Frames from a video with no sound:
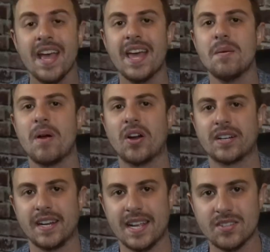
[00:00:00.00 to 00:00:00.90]
in
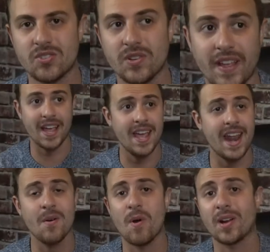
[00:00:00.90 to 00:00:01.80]
American history. They hit
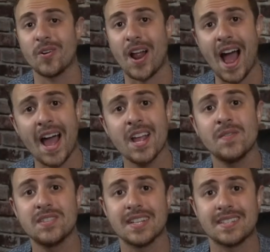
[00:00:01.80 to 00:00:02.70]
a record high of
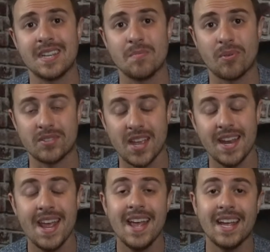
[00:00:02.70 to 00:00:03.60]

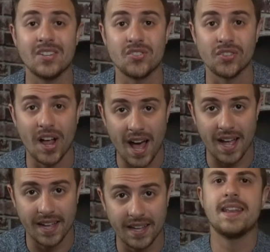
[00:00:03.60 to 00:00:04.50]
16% in
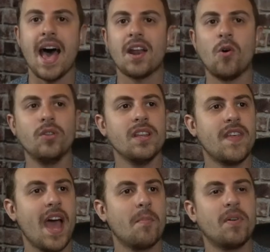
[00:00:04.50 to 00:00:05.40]
July. Not only
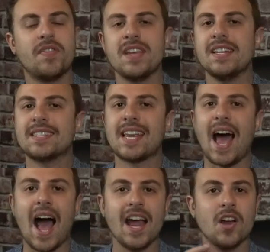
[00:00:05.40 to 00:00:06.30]
that, but the
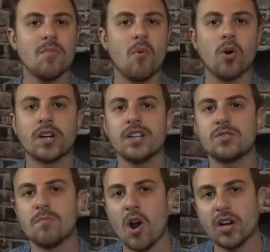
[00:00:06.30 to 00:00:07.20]
entire
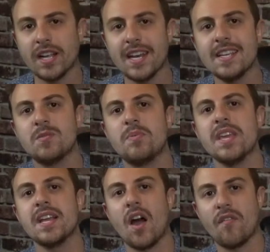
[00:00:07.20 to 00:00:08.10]
mortgage market is
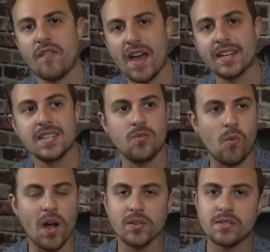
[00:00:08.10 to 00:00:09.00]
being affected.
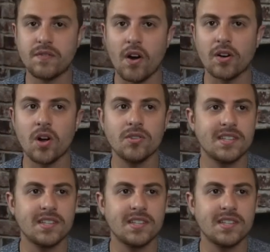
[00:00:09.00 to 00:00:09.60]
Wells Fargo is